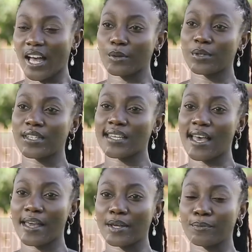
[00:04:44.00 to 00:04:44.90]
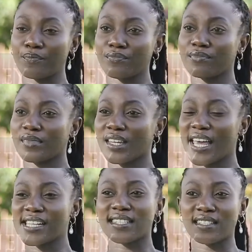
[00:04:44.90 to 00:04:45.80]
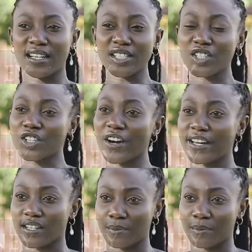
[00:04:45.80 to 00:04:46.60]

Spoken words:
I would say It's great.